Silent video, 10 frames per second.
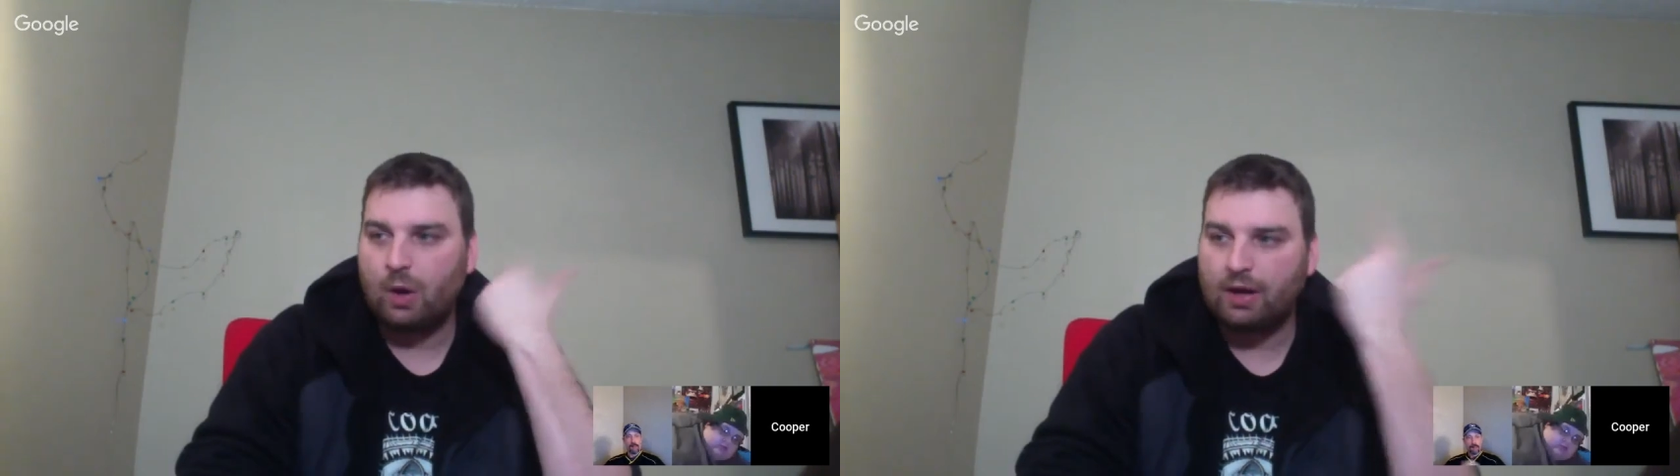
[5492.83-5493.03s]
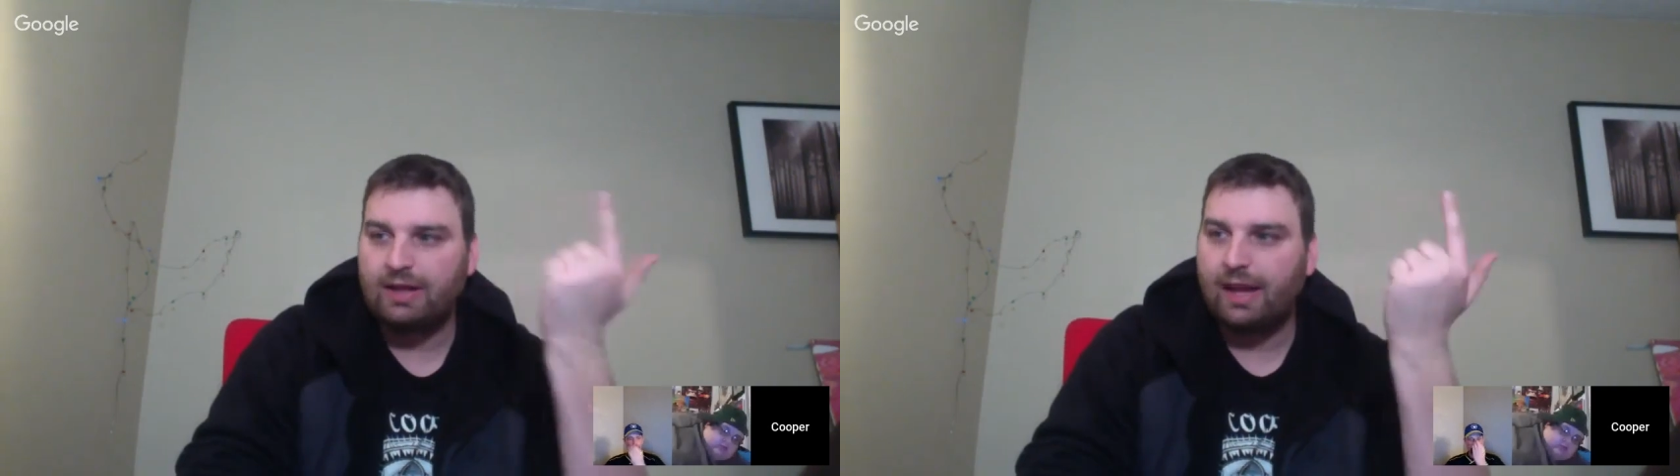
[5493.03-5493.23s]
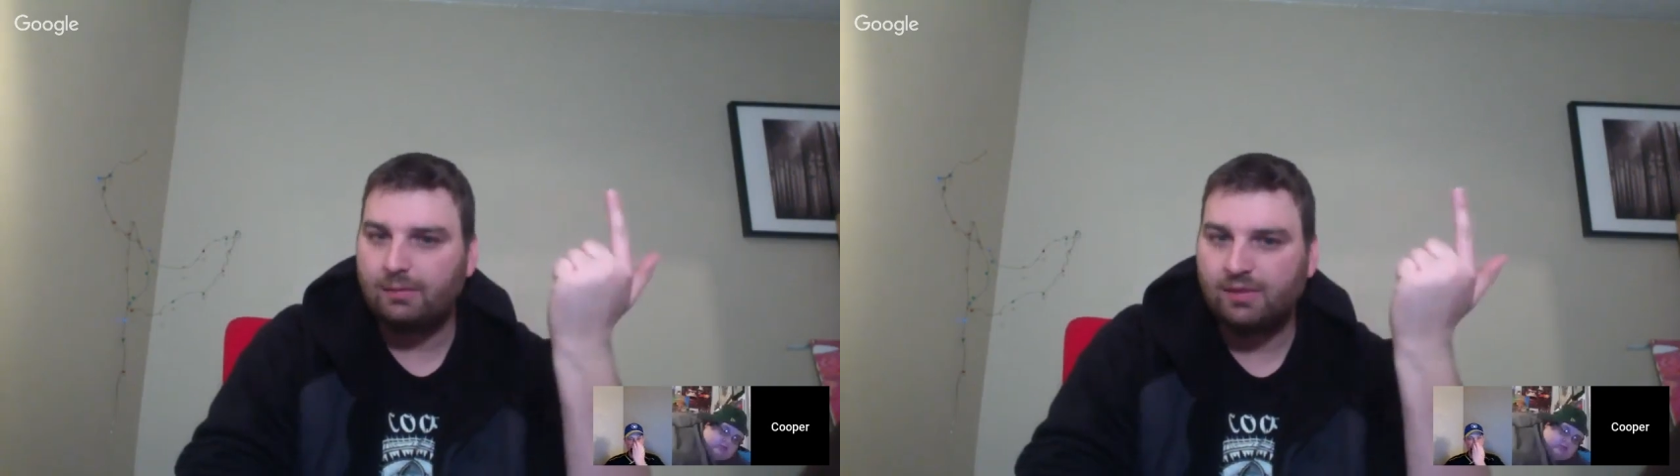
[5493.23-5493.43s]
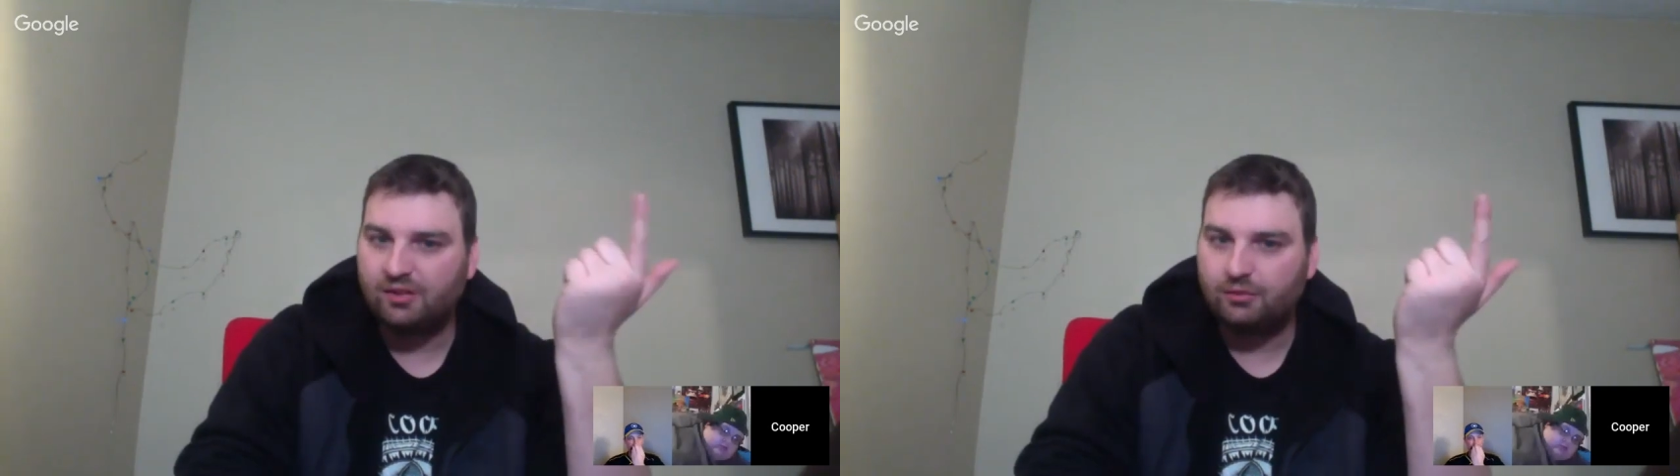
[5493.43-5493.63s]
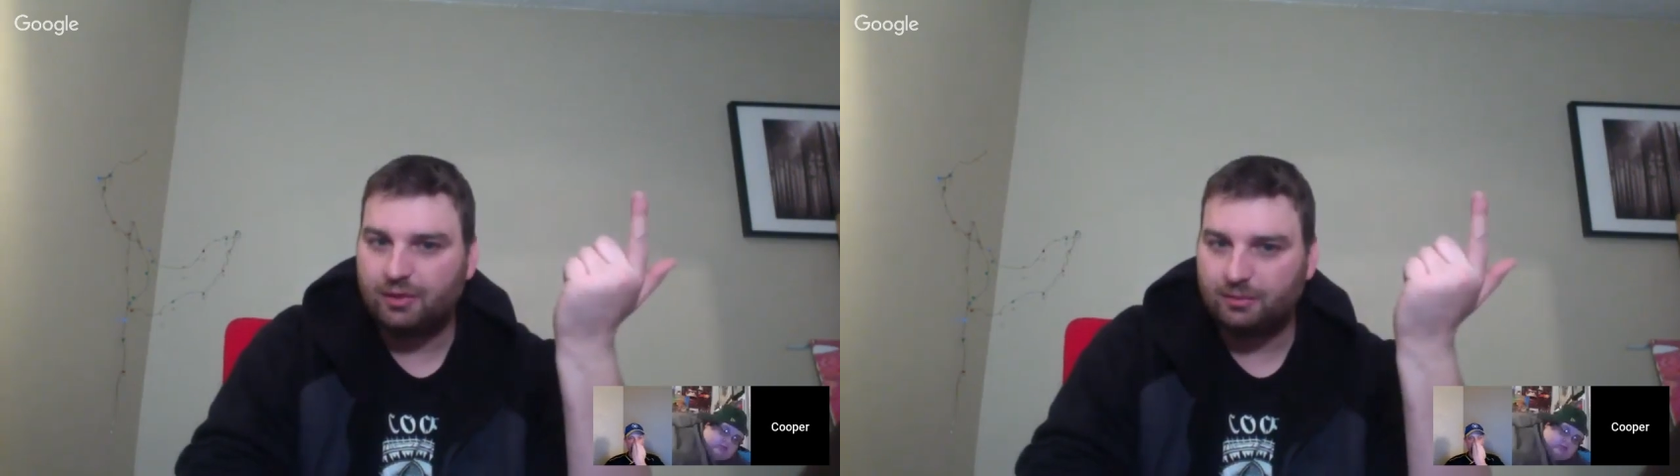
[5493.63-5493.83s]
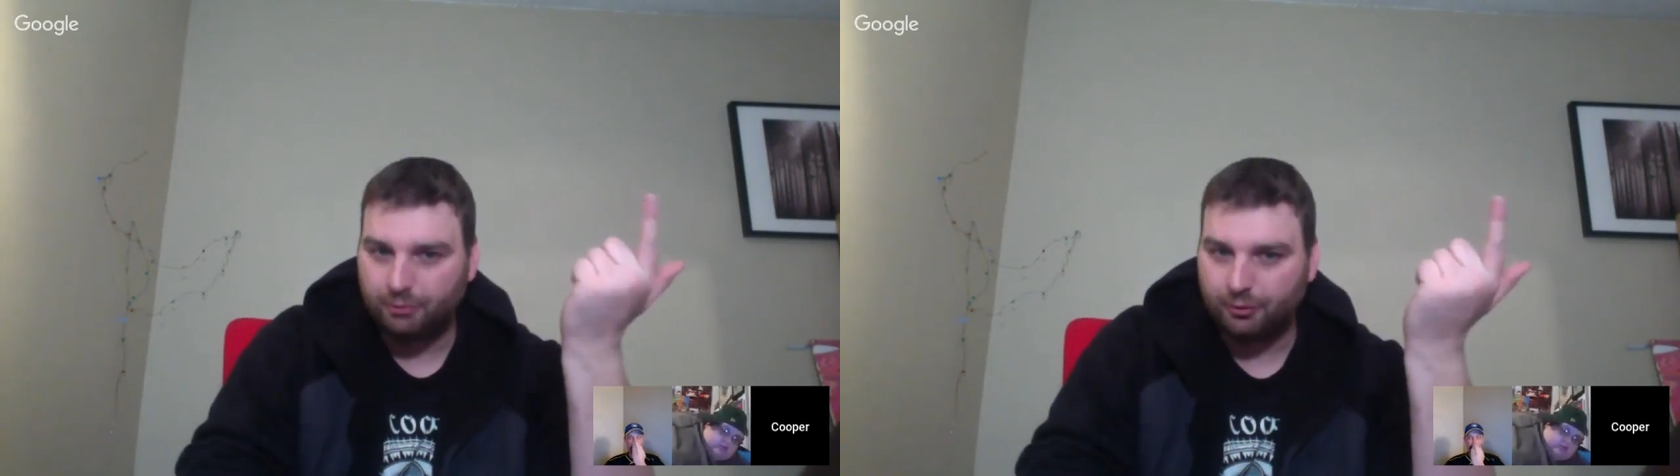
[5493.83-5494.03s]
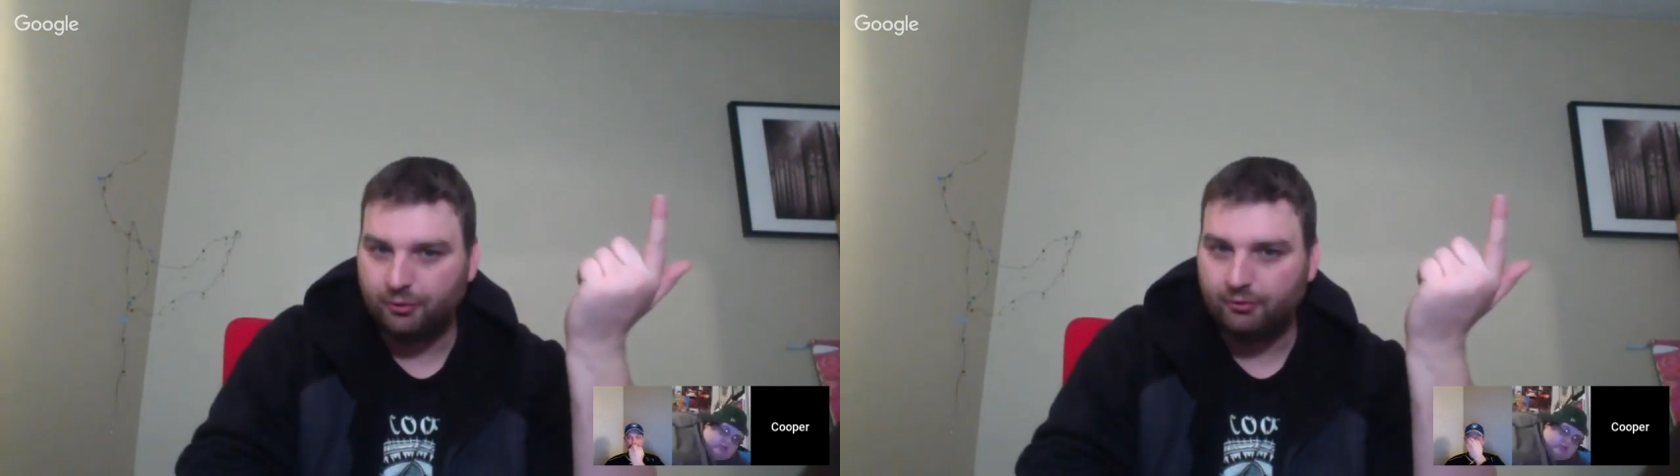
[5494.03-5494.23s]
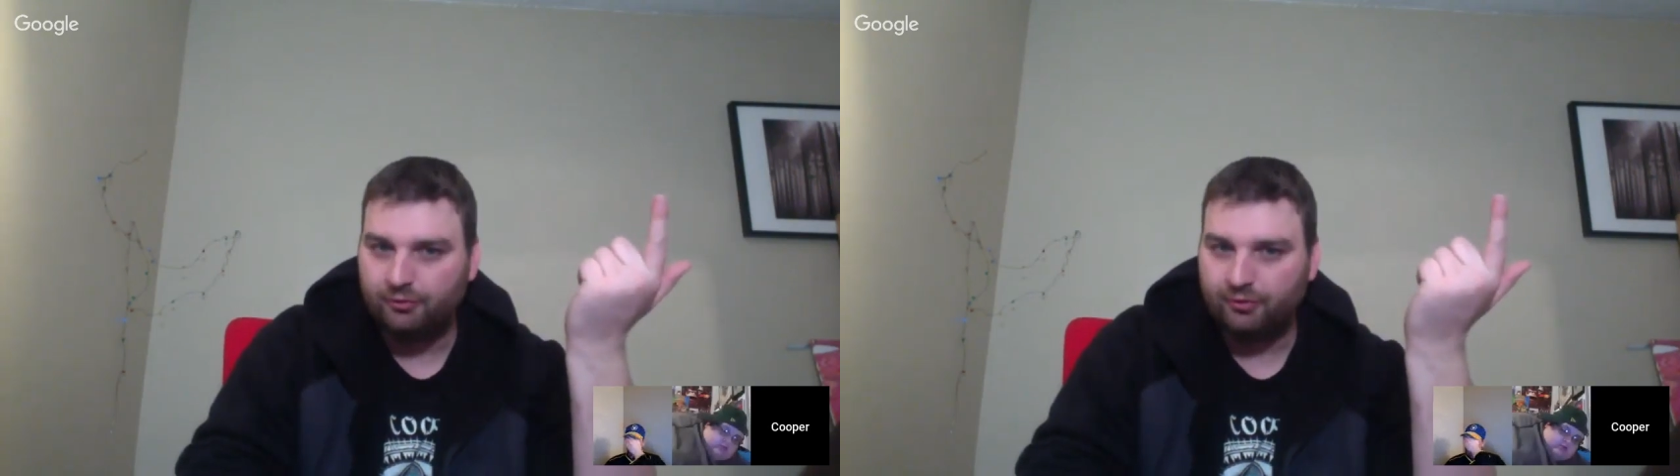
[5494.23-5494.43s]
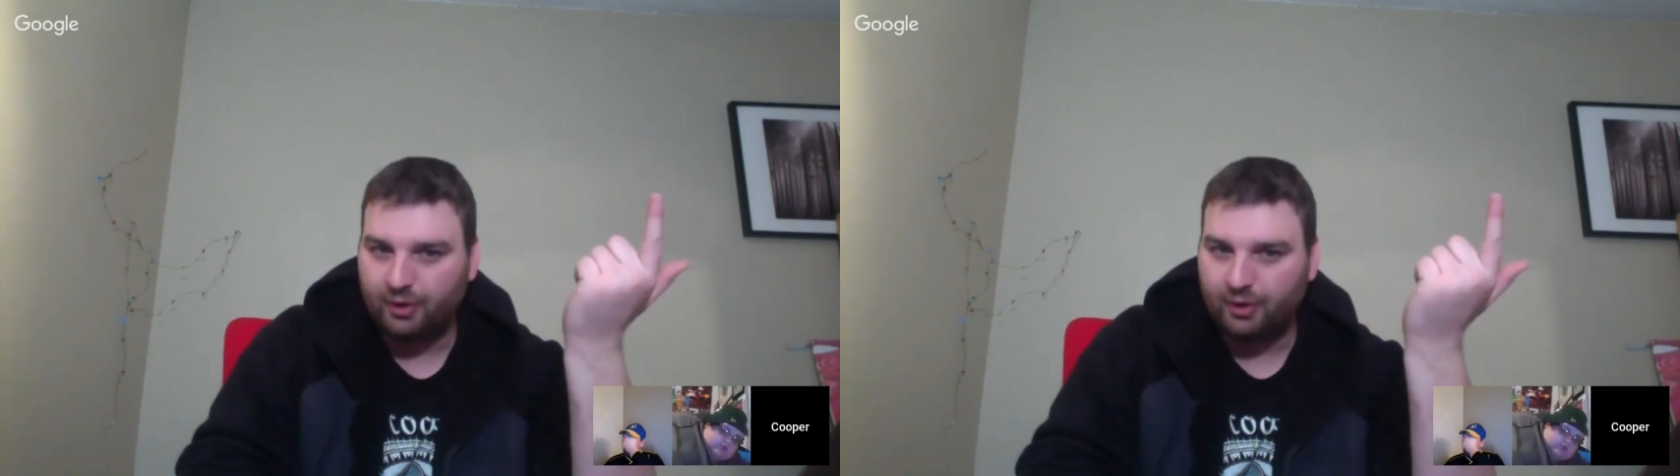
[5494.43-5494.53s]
running game needs to be improved.